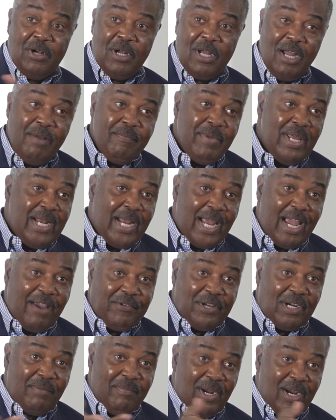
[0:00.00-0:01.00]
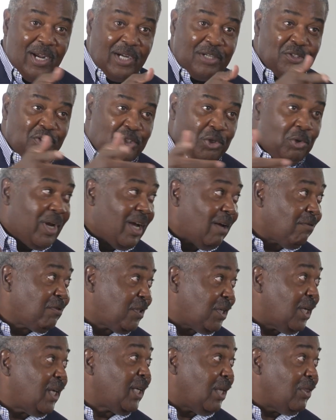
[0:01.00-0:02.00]
how many African Americans do you have
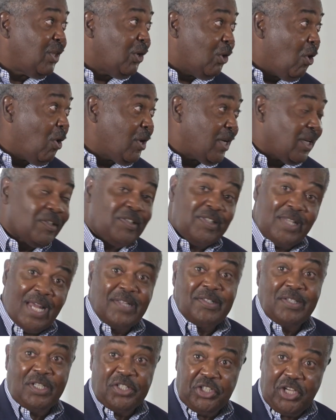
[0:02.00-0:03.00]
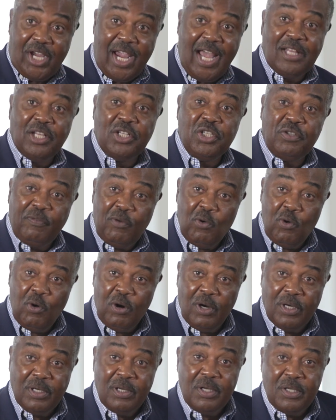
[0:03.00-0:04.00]
sitting in the audience? That's a challenge
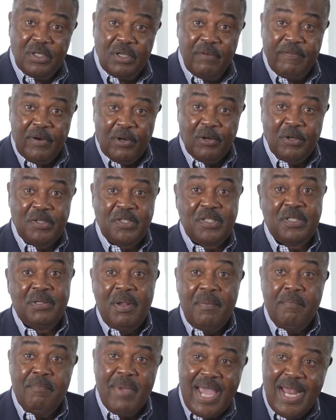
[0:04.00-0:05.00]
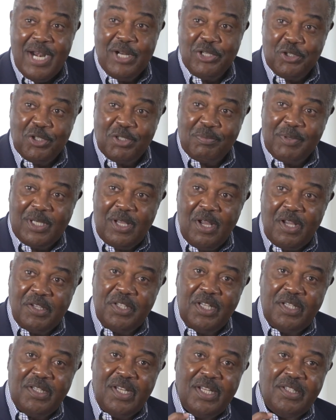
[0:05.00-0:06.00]
for diverse managers
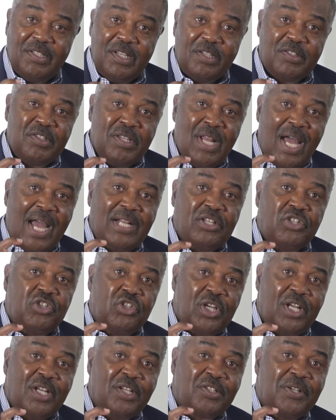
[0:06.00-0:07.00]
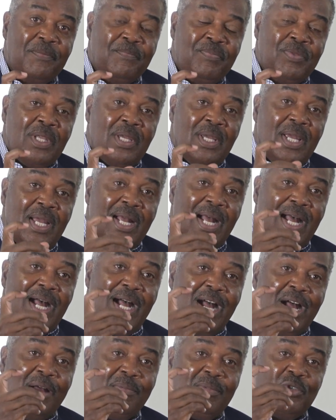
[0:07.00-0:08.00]
because it's not just
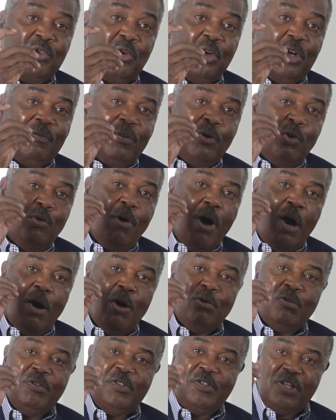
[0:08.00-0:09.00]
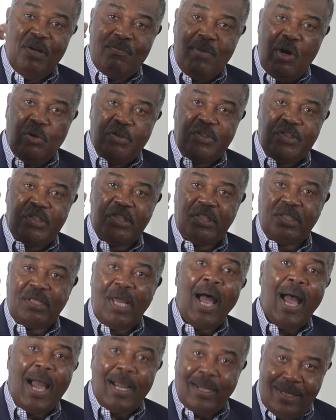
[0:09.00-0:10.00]
sort of who owns the most
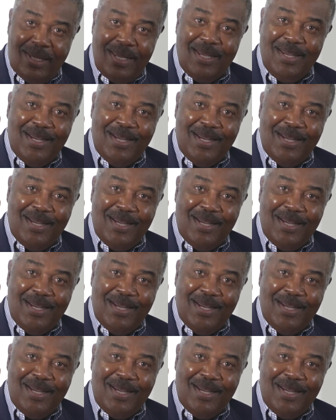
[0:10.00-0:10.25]
stock